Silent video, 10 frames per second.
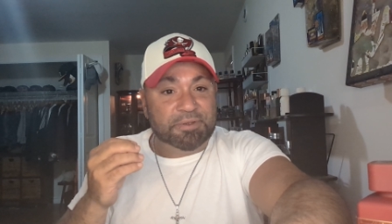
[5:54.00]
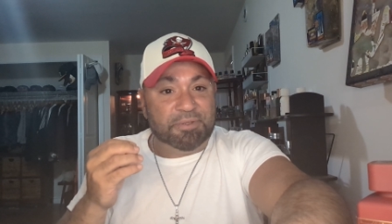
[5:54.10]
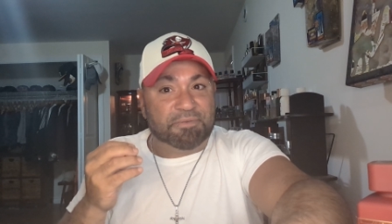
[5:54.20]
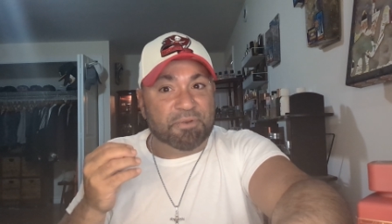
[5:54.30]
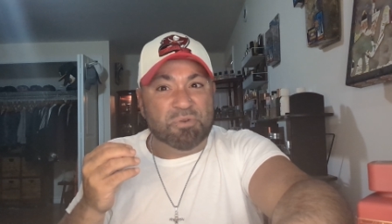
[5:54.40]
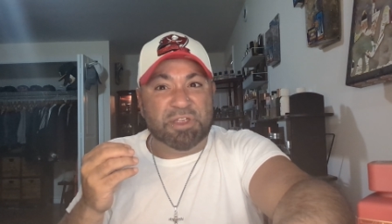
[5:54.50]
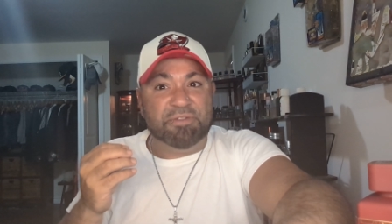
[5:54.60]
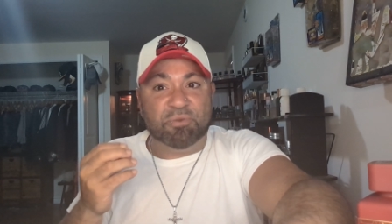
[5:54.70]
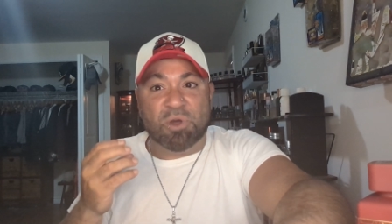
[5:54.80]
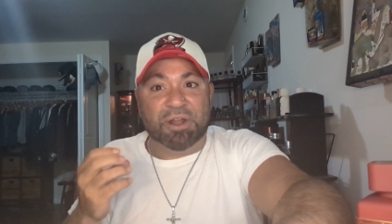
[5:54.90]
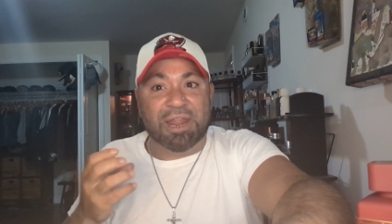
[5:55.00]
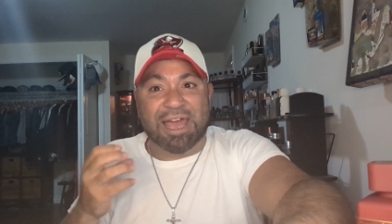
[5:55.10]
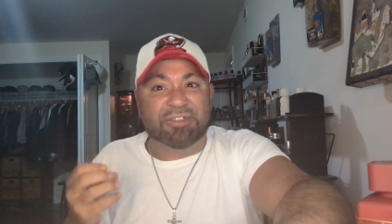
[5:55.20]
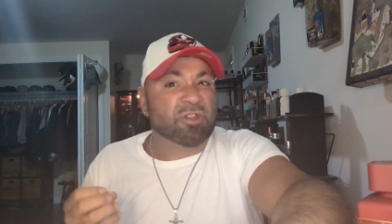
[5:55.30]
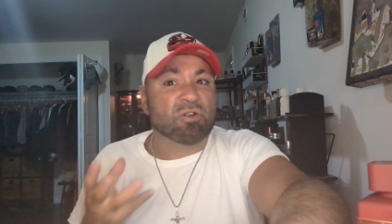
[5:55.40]
the fruit gives one
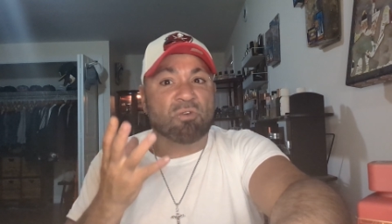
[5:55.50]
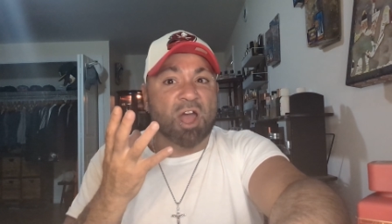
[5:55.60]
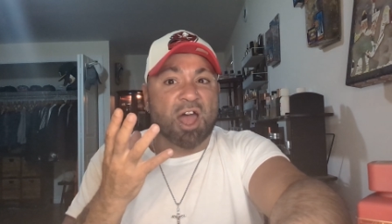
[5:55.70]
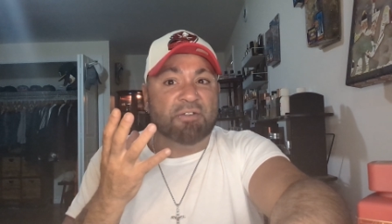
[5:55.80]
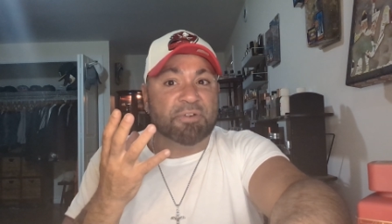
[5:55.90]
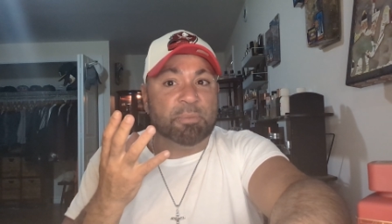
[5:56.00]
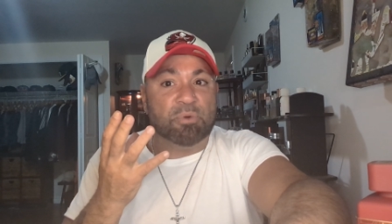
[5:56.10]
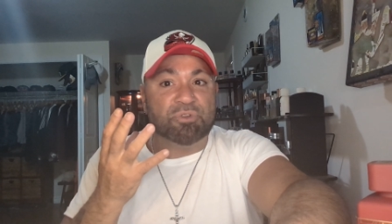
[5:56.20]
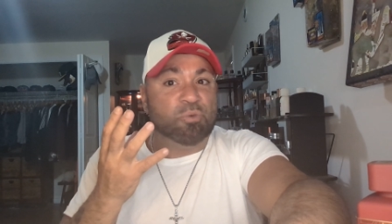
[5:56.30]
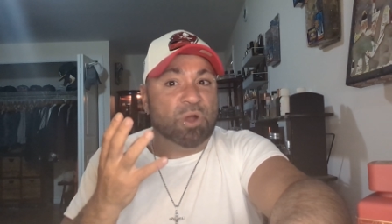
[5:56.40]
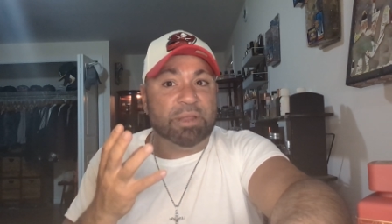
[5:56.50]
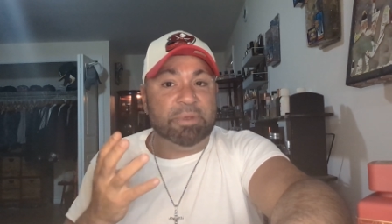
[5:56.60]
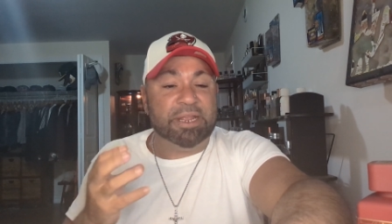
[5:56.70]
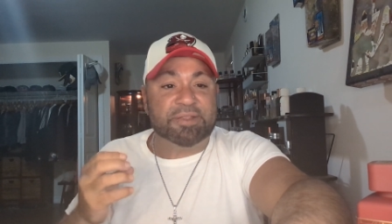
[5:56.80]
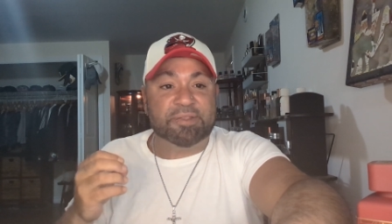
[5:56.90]
last hurrah for about 20
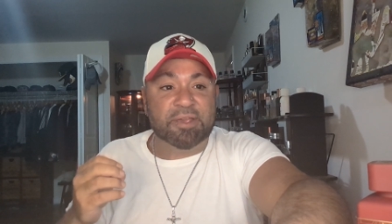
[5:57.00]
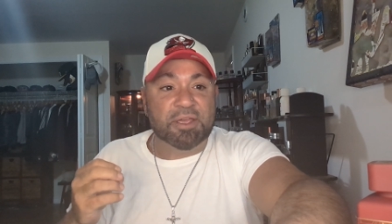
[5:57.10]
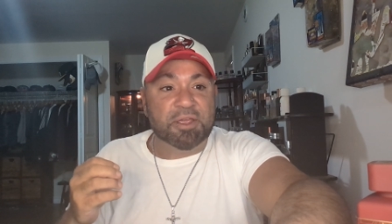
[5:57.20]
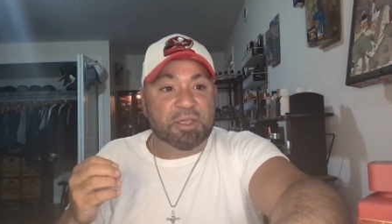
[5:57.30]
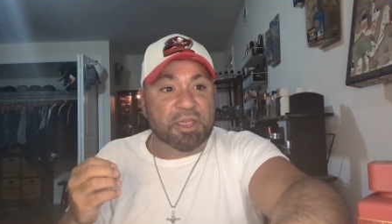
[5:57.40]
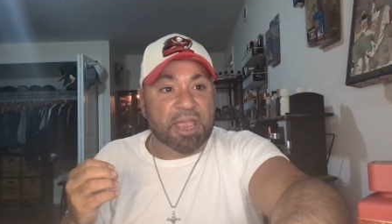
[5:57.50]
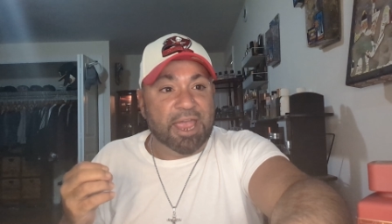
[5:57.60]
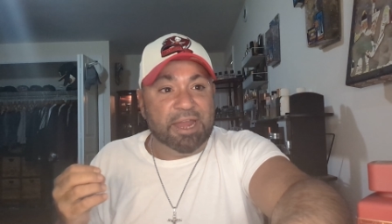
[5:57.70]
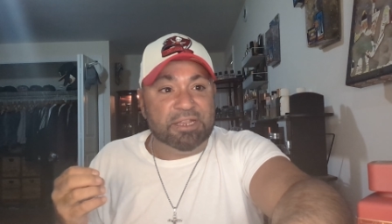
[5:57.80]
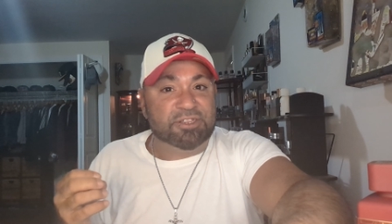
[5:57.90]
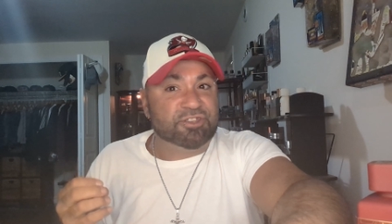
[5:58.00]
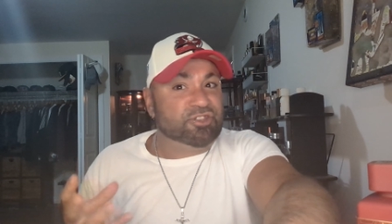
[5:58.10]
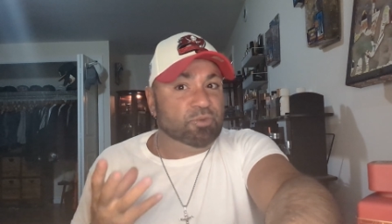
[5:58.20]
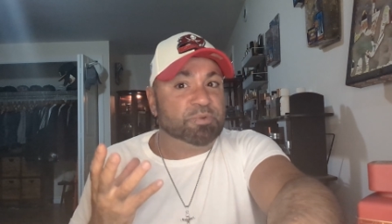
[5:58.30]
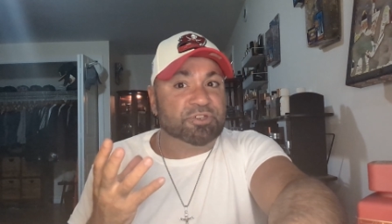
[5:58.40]
minutes, and it's
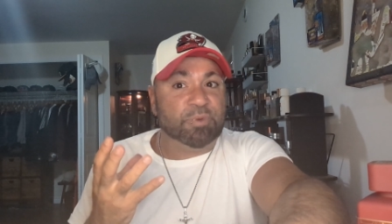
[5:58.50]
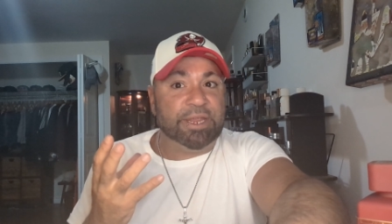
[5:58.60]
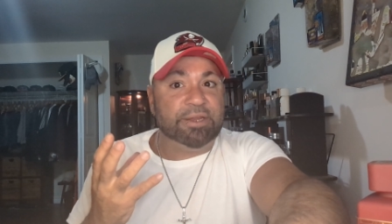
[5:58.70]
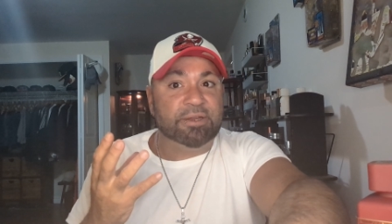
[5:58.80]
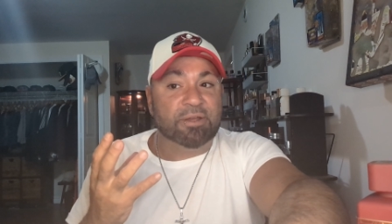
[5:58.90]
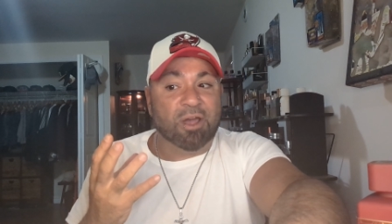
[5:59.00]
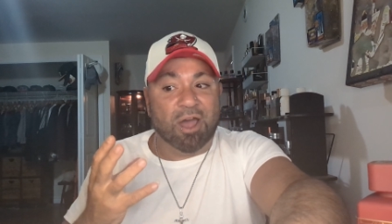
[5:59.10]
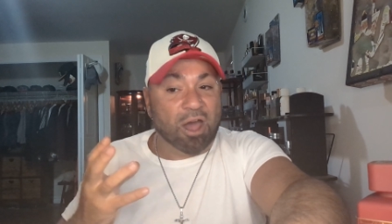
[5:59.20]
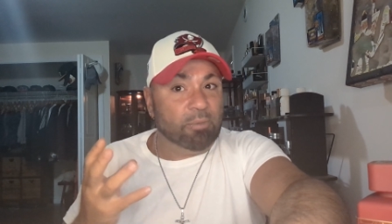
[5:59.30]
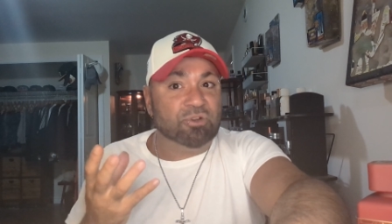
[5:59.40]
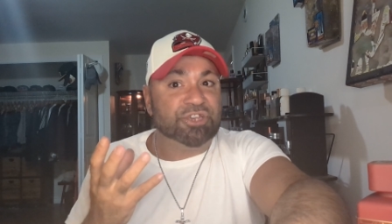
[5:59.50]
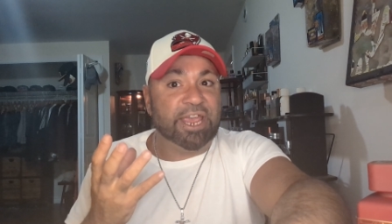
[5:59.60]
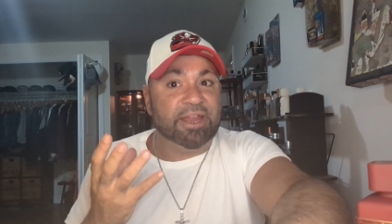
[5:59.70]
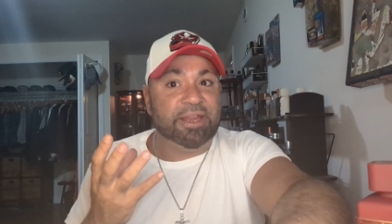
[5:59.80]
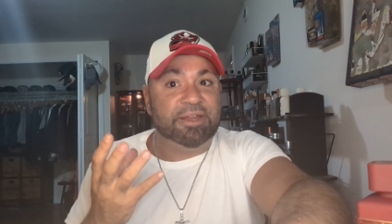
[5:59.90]
super sweet, almost
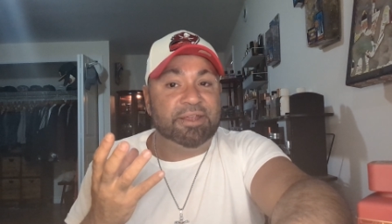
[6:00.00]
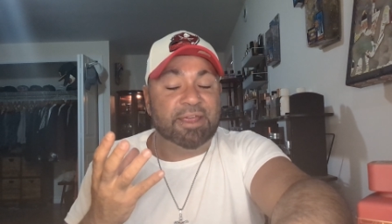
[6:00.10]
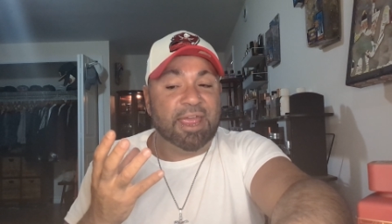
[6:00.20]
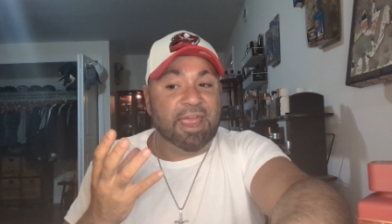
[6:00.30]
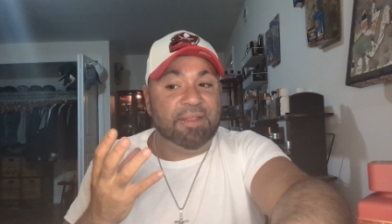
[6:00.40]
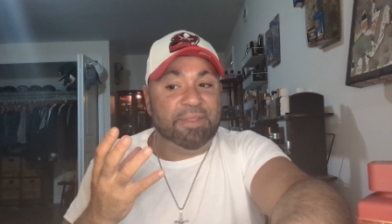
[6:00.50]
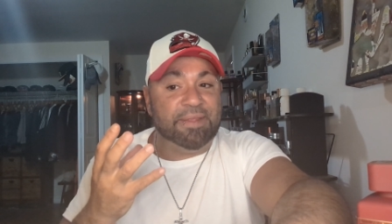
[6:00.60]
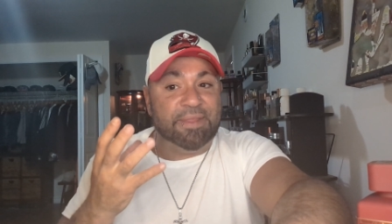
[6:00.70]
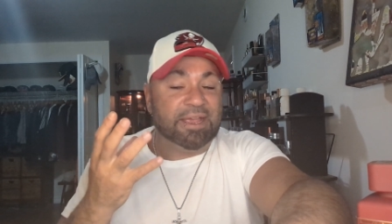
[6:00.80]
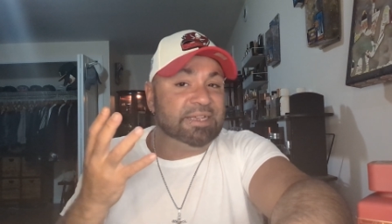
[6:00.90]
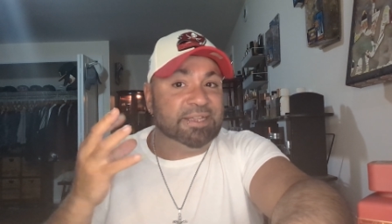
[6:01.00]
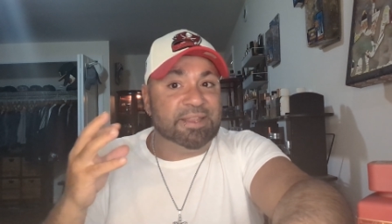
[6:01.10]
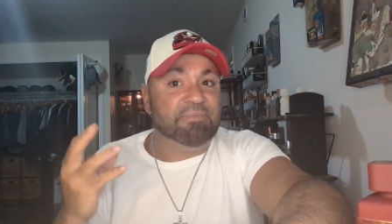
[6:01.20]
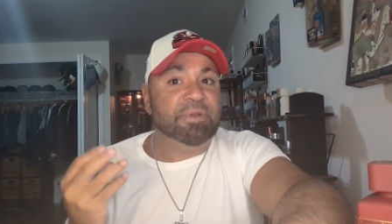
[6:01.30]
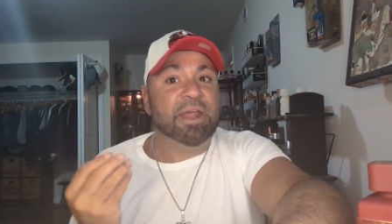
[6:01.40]
candied. And then, like I said,
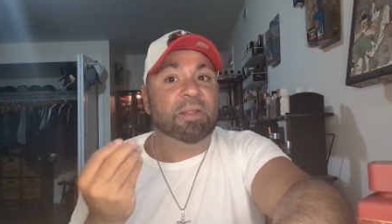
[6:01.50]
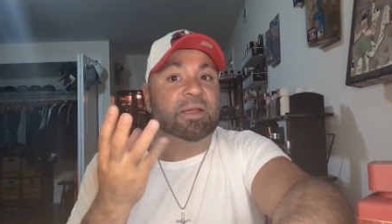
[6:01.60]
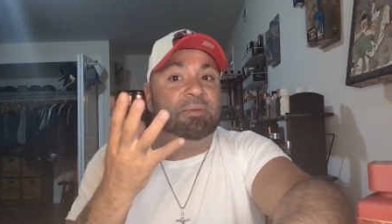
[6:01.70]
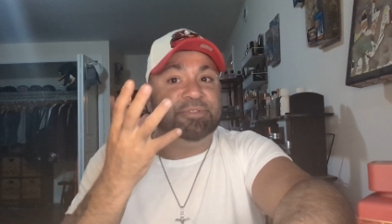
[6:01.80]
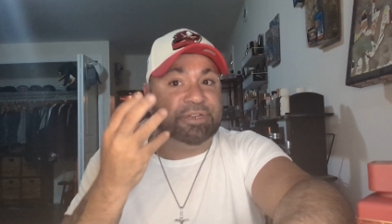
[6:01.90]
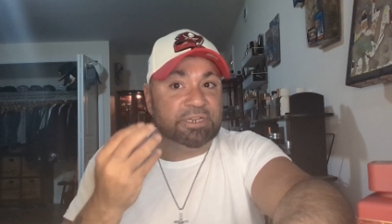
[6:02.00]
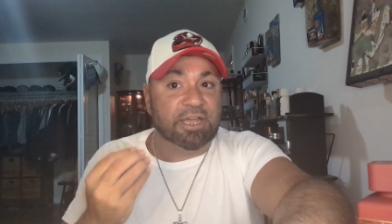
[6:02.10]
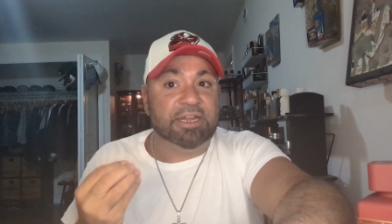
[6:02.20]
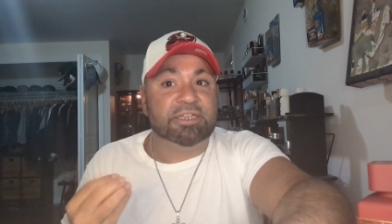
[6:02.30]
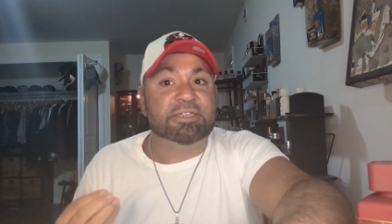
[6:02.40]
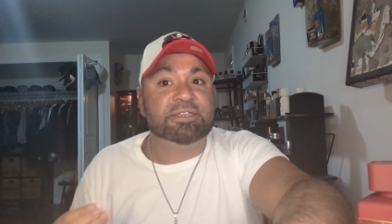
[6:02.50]
that vanilla comes in and kind of